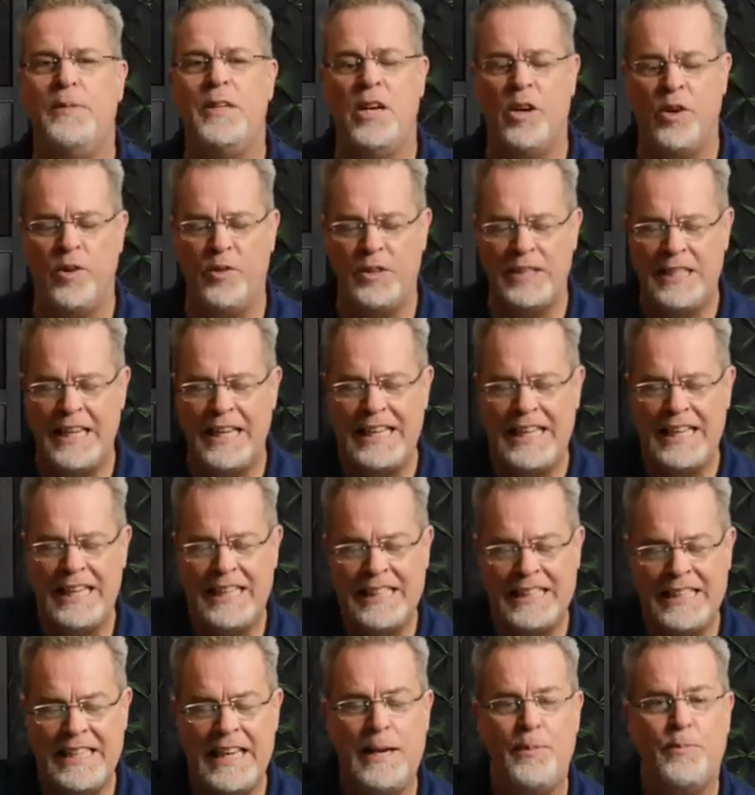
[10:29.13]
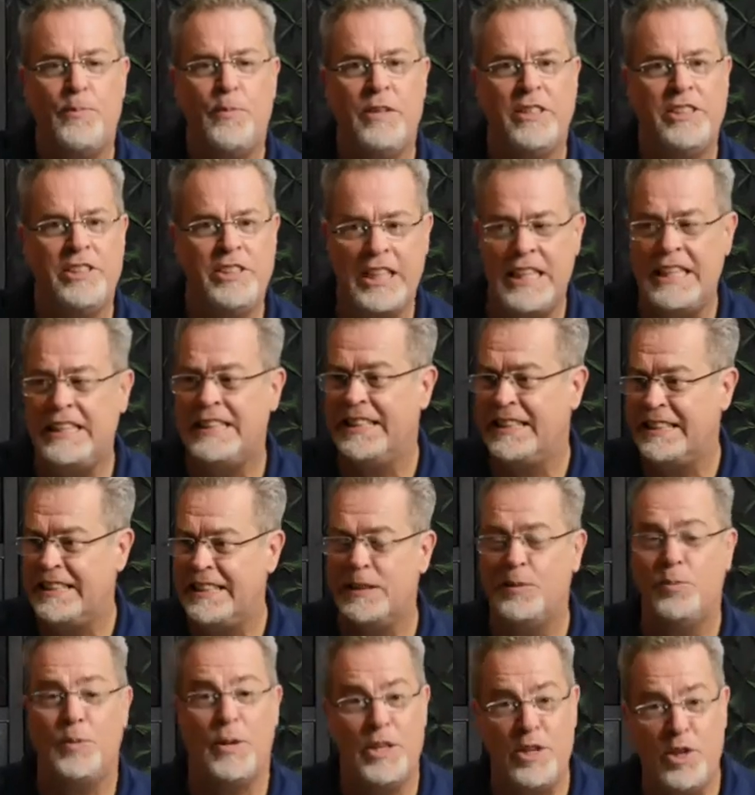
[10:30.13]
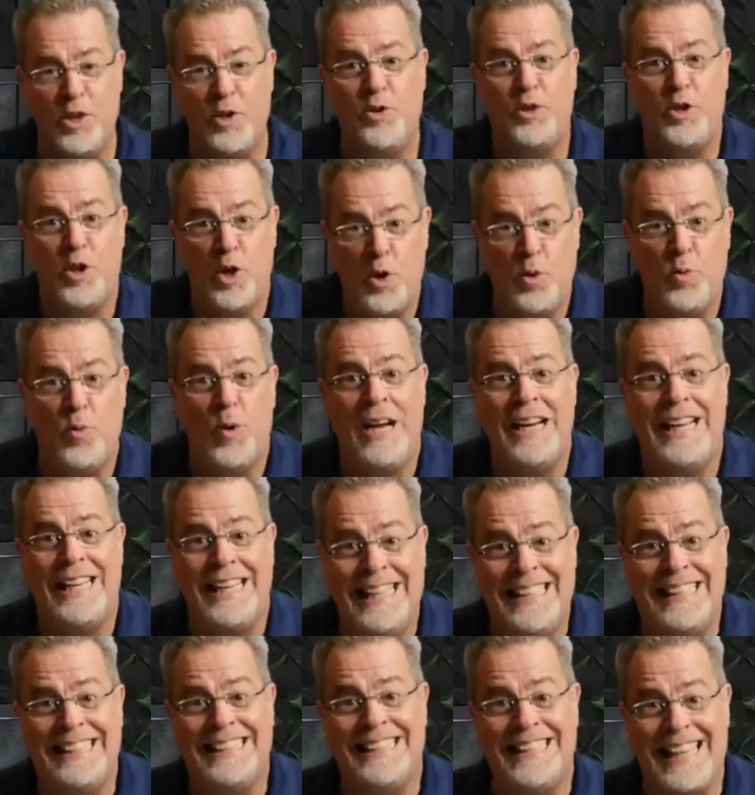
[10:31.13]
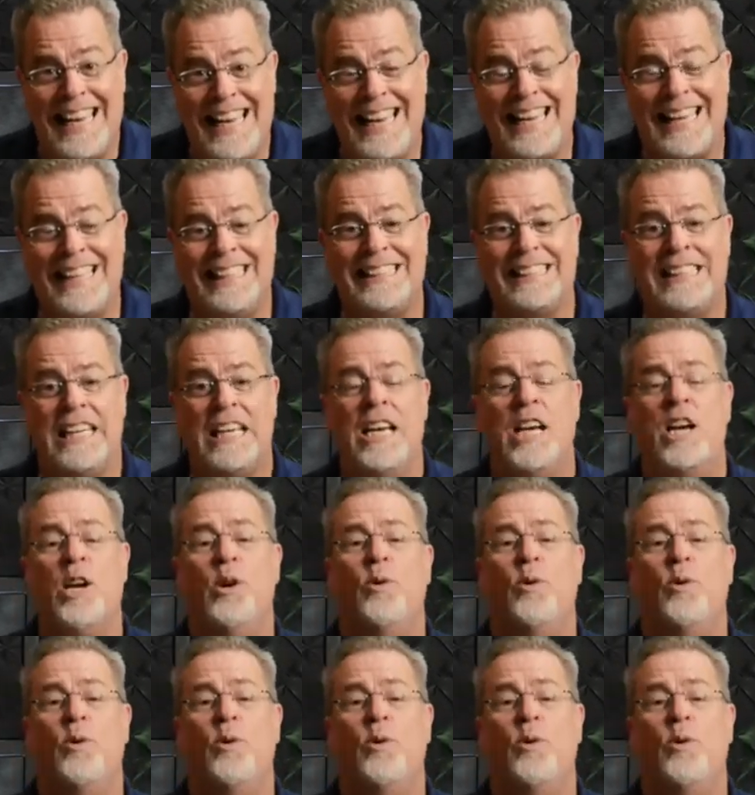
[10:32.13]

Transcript: No, digging deep with Jesus is when you do what he says.